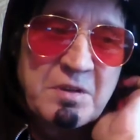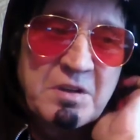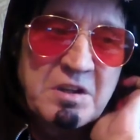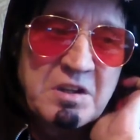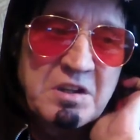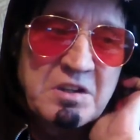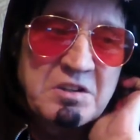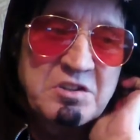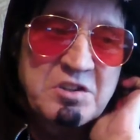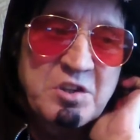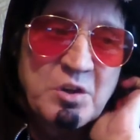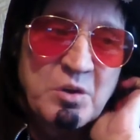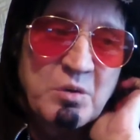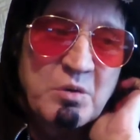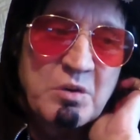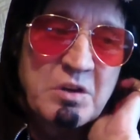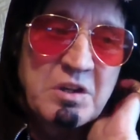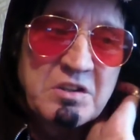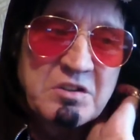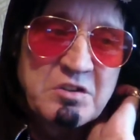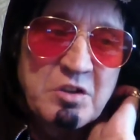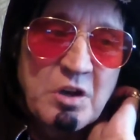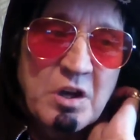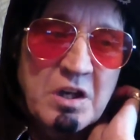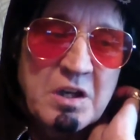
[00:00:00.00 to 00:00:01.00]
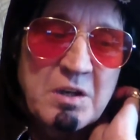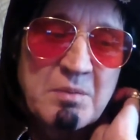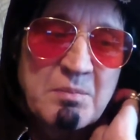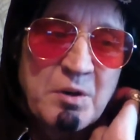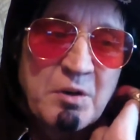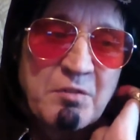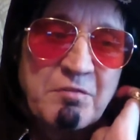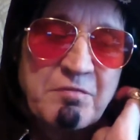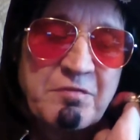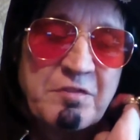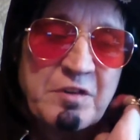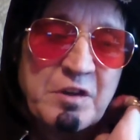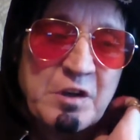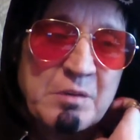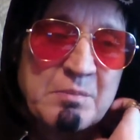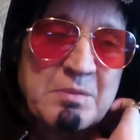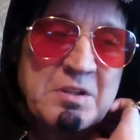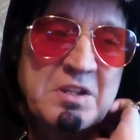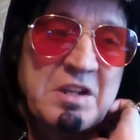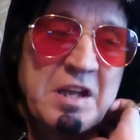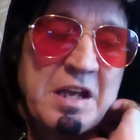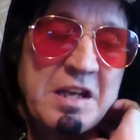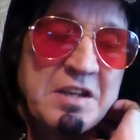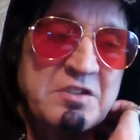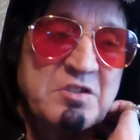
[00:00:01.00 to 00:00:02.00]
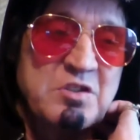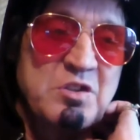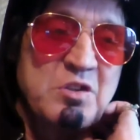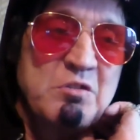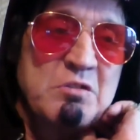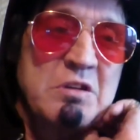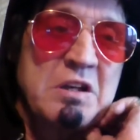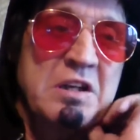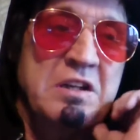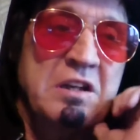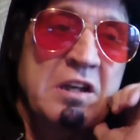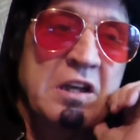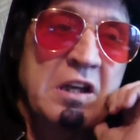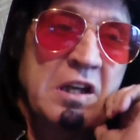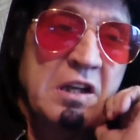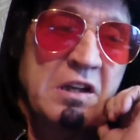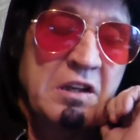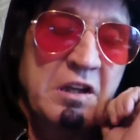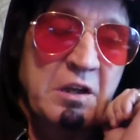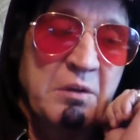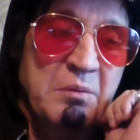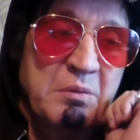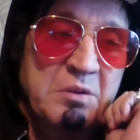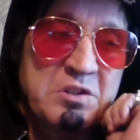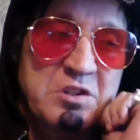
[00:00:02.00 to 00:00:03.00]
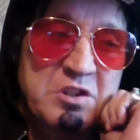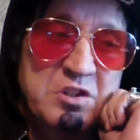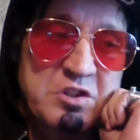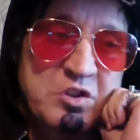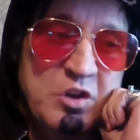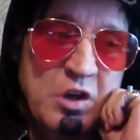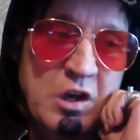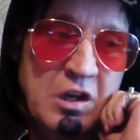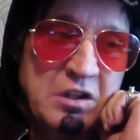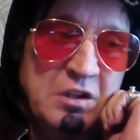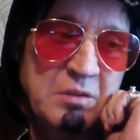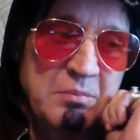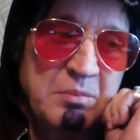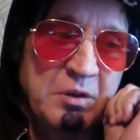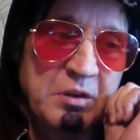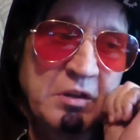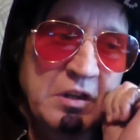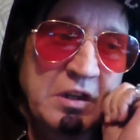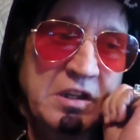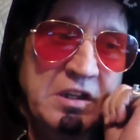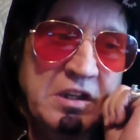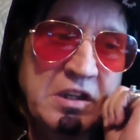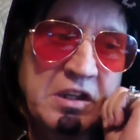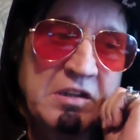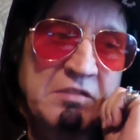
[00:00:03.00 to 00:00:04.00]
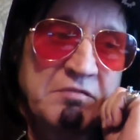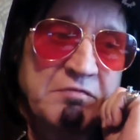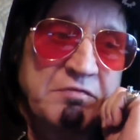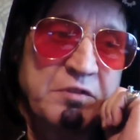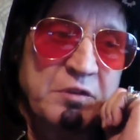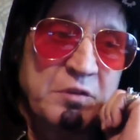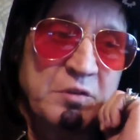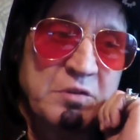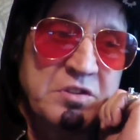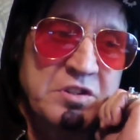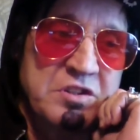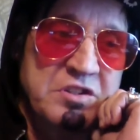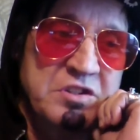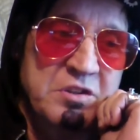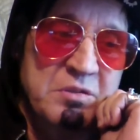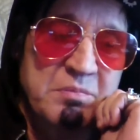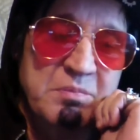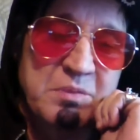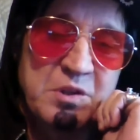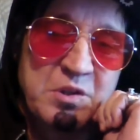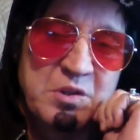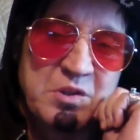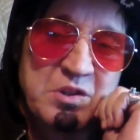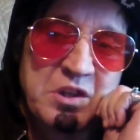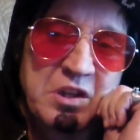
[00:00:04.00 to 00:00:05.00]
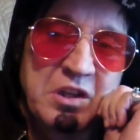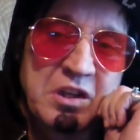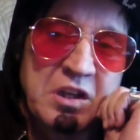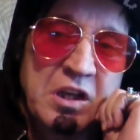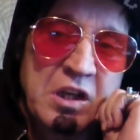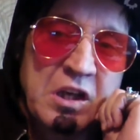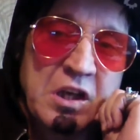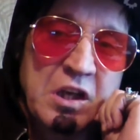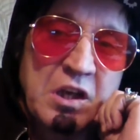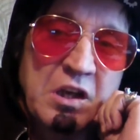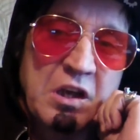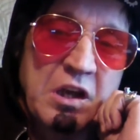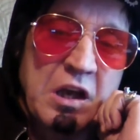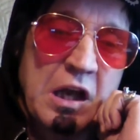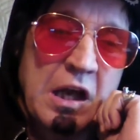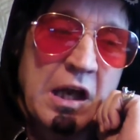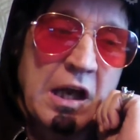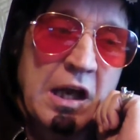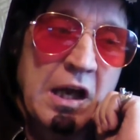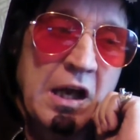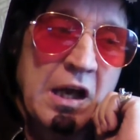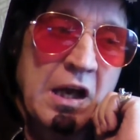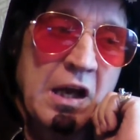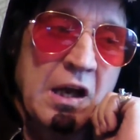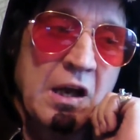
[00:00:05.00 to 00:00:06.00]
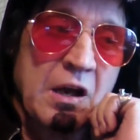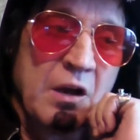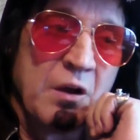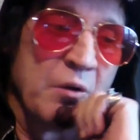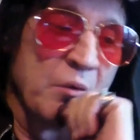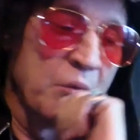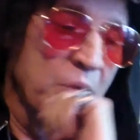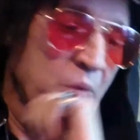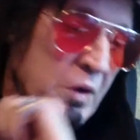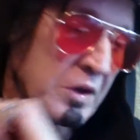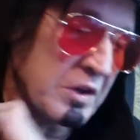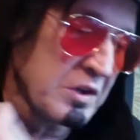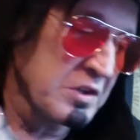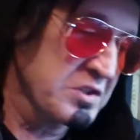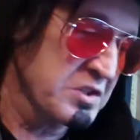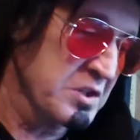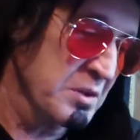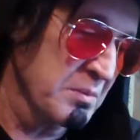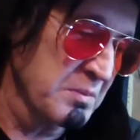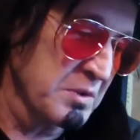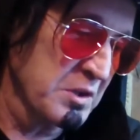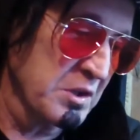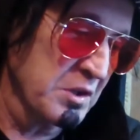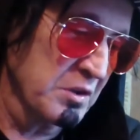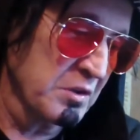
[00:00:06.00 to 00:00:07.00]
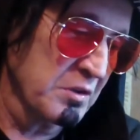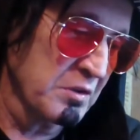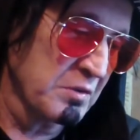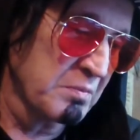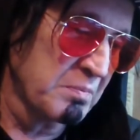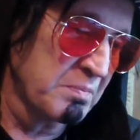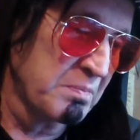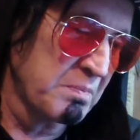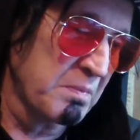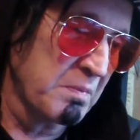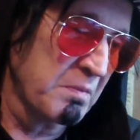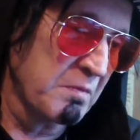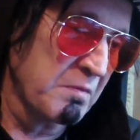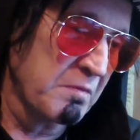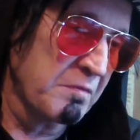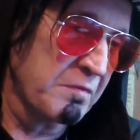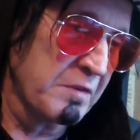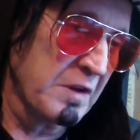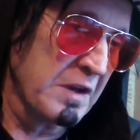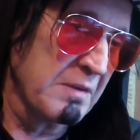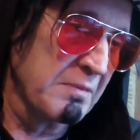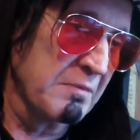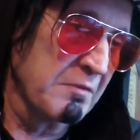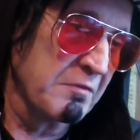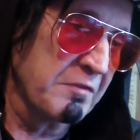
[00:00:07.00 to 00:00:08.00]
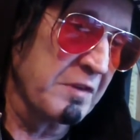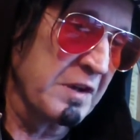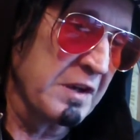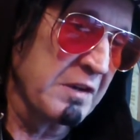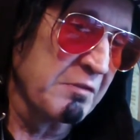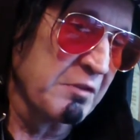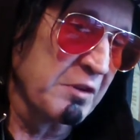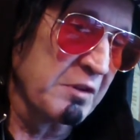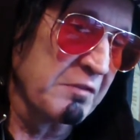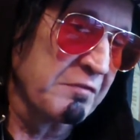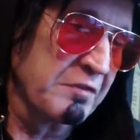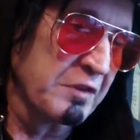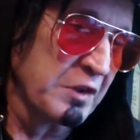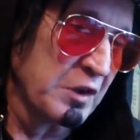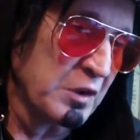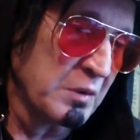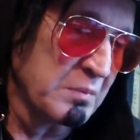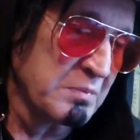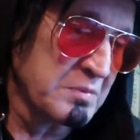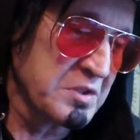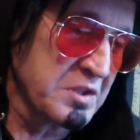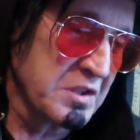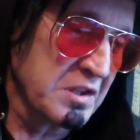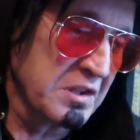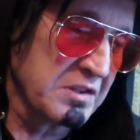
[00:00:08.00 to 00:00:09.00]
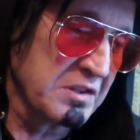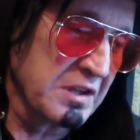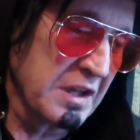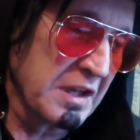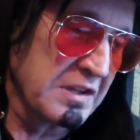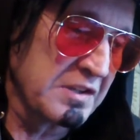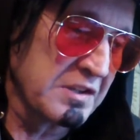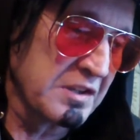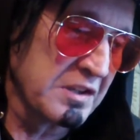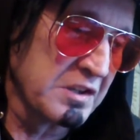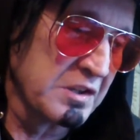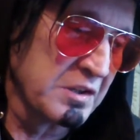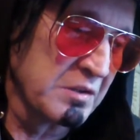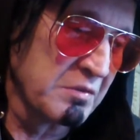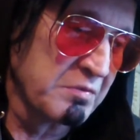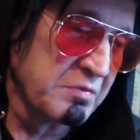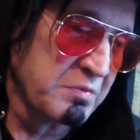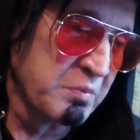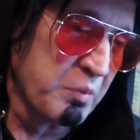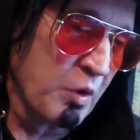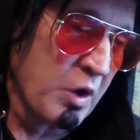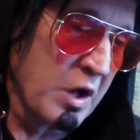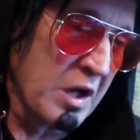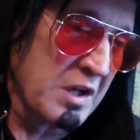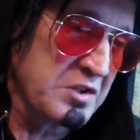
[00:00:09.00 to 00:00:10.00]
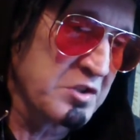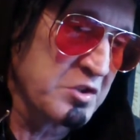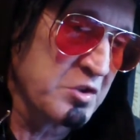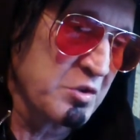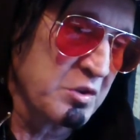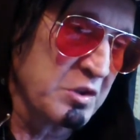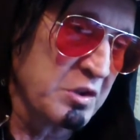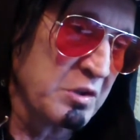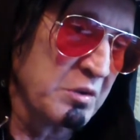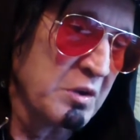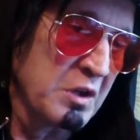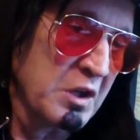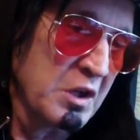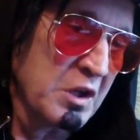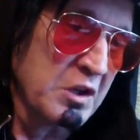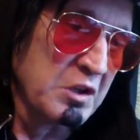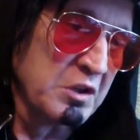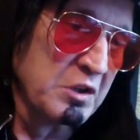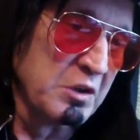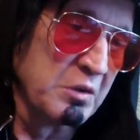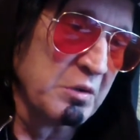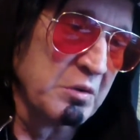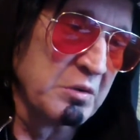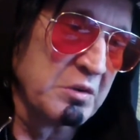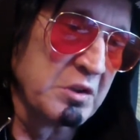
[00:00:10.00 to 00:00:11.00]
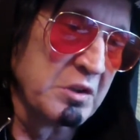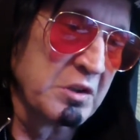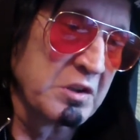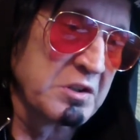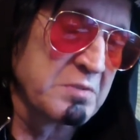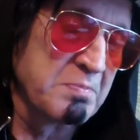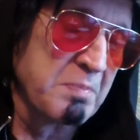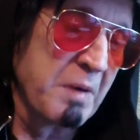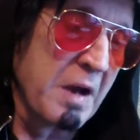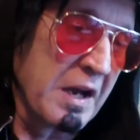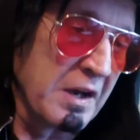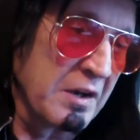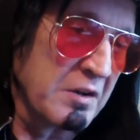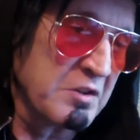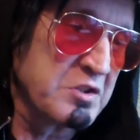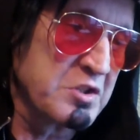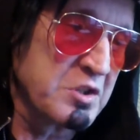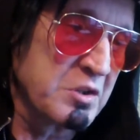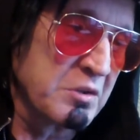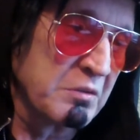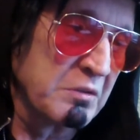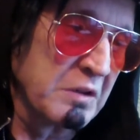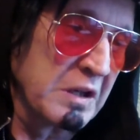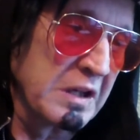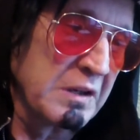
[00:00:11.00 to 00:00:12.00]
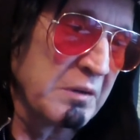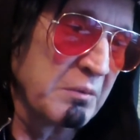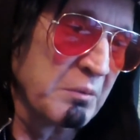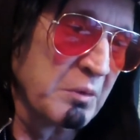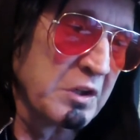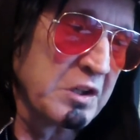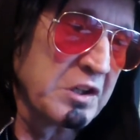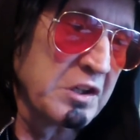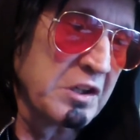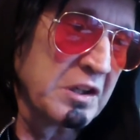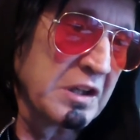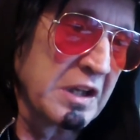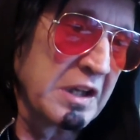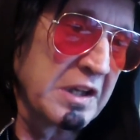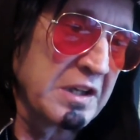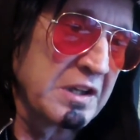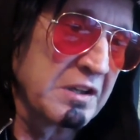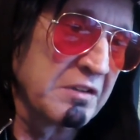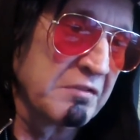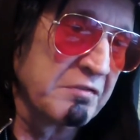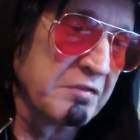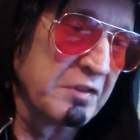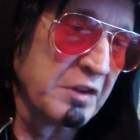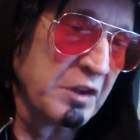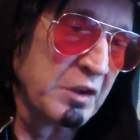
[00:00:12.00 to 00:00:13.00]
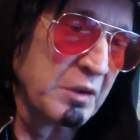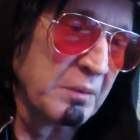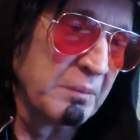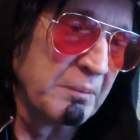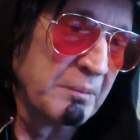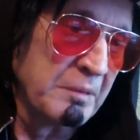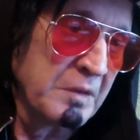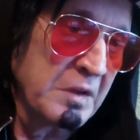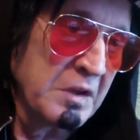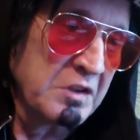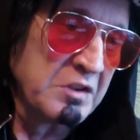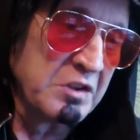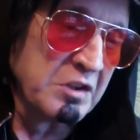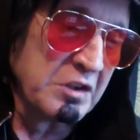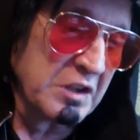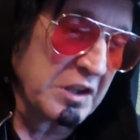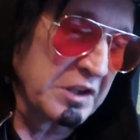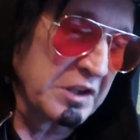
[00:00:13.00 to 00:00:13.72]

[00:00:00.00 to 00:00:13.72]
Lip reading: So in talking about film and that too, like we just talked about, like influences in music. What are some of your favorite films that you've watched or you inspires you? Right? What do you like in film? Do you like